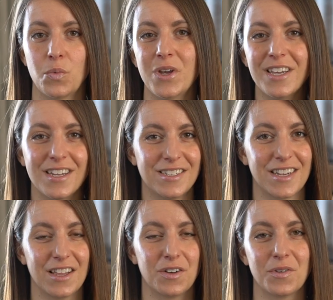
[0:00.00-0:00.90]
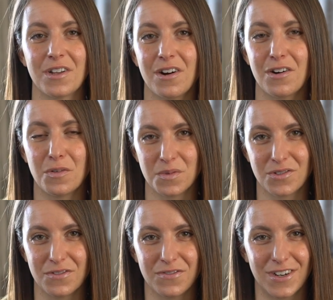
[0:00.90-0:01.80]
We get together with our
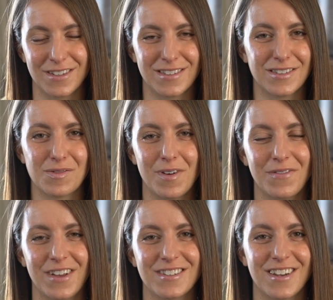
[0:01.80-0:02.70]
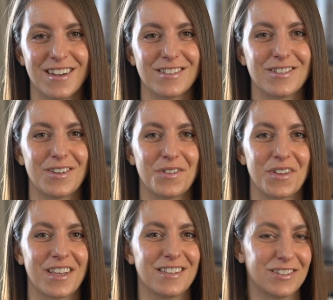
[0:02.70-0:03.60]
homeschool friends and swap Valentines, so
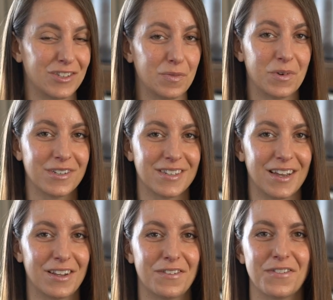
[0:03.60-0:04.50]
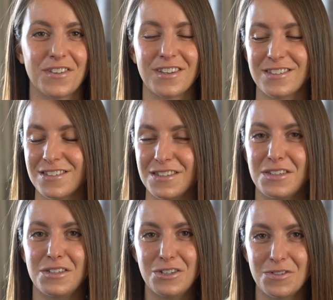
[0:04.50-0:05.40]
the kids are super excited for this
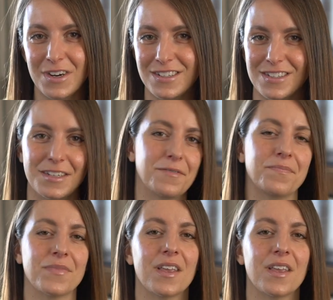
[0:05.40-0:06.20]
new idea.